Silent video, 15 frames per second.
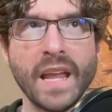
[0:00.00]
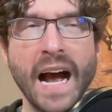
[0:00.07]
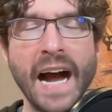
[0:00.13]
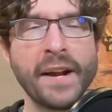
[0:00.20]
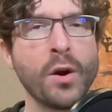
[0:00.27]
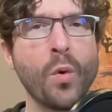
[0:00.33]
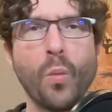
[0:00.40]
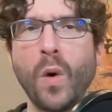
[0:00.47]
I
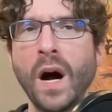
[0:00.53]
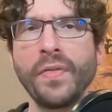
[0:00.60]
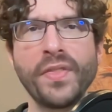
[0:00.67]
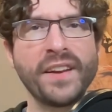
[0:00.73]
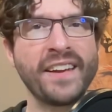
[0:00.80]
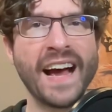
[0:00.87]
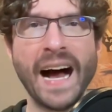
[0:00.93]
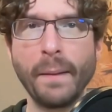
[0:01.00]
don't want
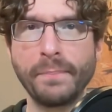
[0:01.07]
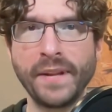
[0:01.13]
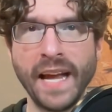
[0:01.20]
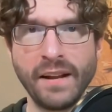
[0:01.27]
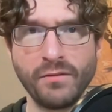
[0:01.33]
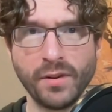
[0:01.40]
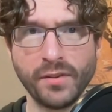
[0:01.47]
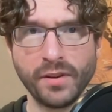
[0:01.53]
the top
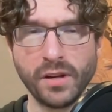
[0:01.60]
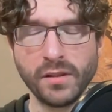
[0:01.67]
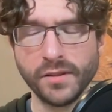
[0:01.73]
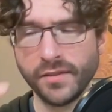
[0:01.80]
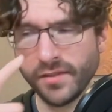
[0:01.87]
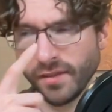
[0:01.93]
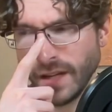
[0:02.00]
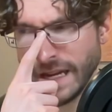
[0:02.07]
10
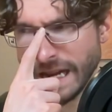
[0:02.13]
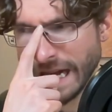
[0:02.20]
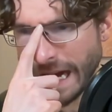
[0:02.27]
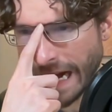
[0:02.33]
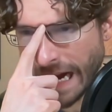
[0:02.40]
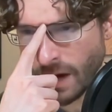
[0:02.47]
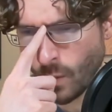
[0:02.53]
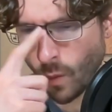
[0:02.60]
results.
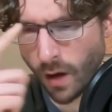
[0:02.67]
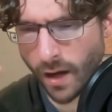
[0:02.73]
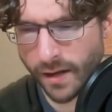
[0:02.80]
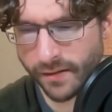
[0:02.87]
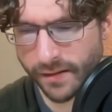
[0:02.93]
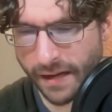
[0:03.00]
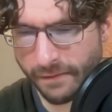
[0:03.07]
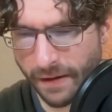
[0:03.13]
I
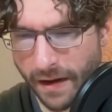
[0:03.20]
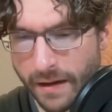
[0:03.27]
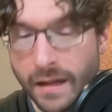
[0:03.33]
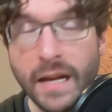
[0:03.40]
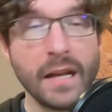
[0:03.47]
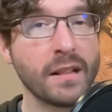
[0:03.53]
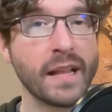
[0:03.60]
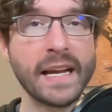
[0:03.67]
want,
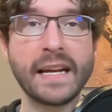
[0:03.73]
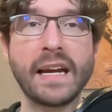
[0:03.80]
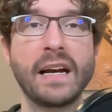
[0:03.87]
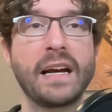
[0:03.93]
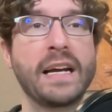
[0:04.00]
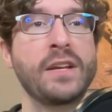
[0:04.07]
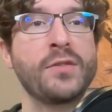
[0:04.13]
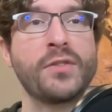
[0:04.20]

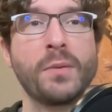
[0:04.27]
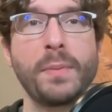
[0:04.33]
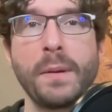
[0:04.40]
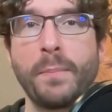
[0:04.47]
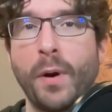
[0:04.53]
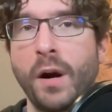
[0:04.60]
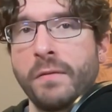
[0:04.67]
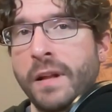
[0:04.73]
I used to be
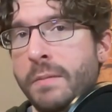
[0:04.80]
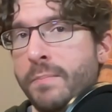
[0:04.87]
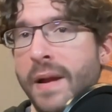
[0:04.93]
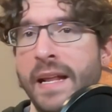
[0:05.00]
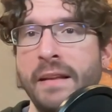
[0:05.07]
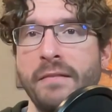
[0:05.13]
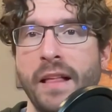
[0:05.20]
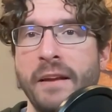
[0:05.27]
part of
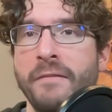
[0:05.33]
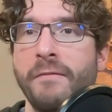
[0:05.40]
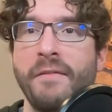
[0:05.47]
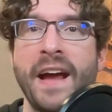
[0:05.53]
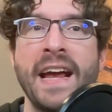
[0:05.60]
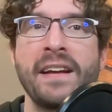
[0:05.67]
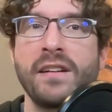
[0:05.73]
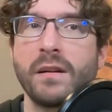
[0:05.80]
many
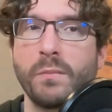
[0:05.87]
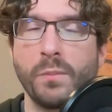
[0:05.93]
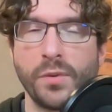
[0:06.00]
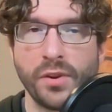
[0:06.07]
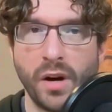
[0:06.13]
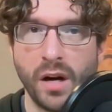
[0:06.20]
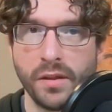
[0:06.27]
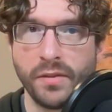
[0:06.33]

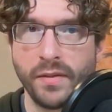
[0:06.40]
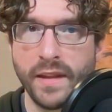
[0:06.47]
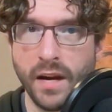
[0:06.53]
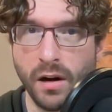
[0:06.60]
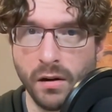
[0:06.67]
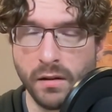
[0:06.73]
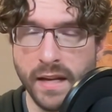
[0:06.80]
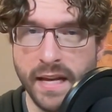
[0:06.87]
fandoms on the
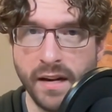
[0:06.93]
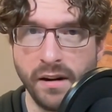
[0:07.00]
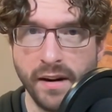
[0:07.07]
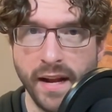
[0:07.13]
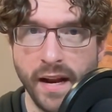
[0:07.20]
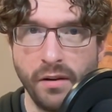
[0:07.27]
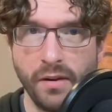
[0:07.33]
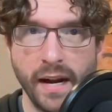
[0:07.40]
early
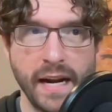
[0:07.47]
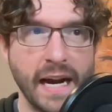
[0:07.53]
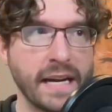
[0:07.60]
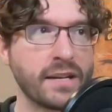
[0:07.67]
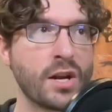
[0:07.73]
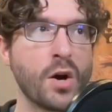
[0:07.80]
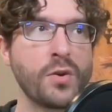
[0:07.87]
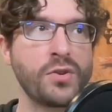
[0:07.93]
internet, right?
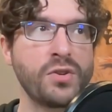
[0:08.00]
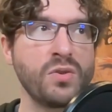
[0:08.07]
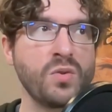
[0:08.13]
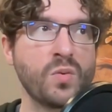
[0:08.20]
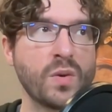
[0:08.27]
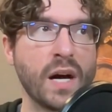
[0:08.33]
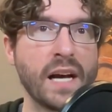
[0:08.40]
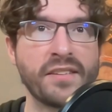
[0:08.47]
I'd go
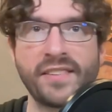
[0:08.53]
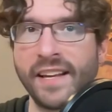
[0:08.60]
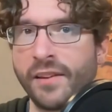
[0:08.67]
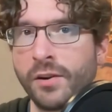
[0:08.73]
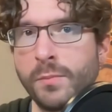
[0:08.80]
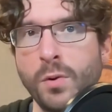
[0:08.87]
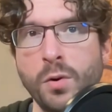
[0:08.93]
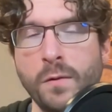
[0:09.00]
to
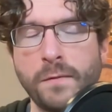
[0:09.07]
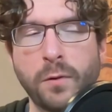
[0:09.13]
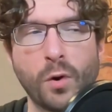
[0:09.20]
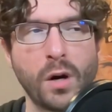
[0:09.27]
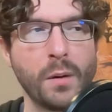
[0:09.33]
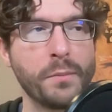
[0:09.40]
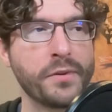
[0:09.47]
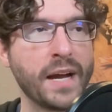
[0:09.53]
Sailor Moon
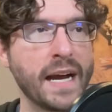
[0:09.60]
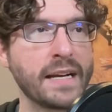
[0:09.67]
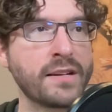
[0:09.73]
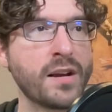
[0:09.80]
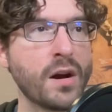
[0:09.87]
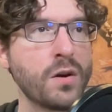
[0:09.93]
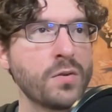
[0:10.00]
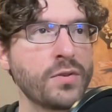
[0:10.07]
forums. I'd
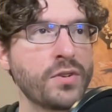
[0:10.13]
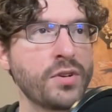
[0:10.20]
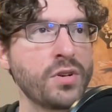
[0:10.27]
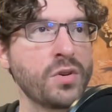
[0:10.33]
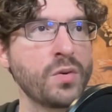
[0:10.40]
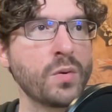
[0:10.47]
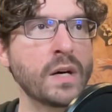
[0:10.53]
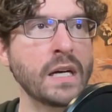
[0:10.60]
go
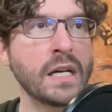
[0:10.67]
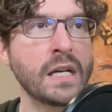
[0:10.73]
to